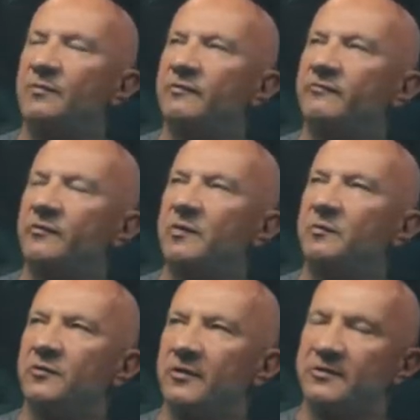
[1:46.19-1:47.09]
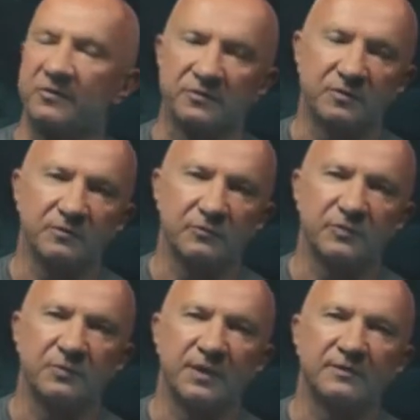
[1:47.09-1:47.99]
perform operations on those
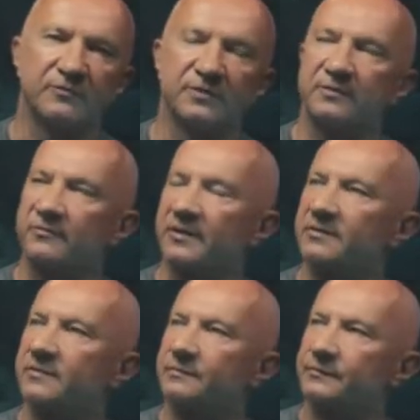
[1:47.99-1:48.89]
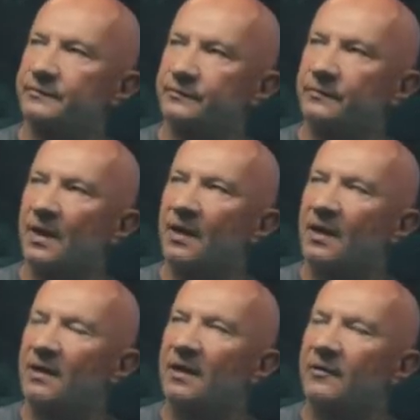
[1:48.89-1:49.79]
binary strings.
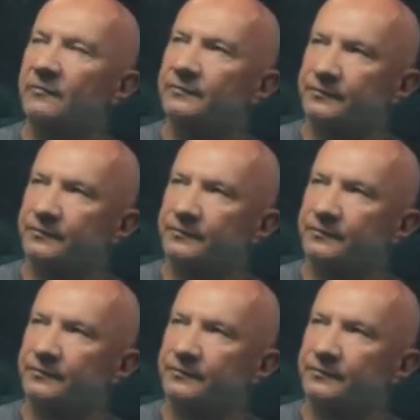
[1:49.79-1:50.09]
Now,